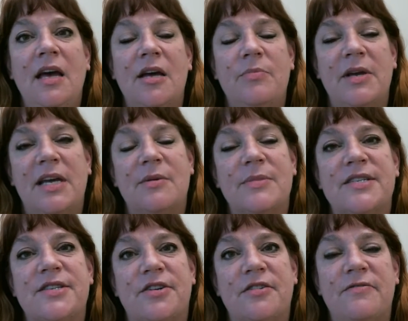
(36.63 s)
Becoming
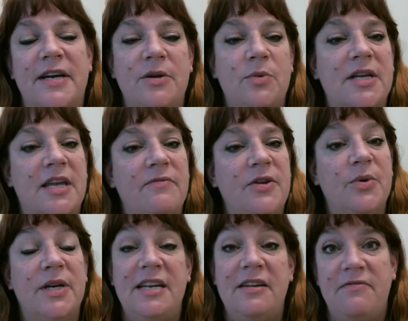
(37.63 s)
certified will give you
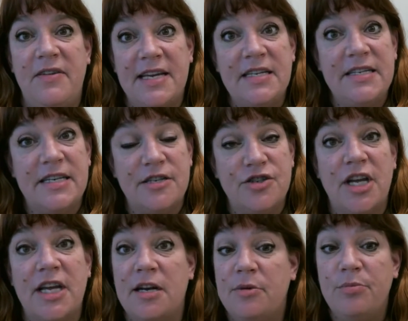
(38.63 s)
an advantage
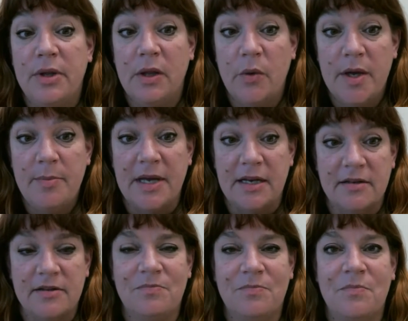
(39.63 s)
in employment.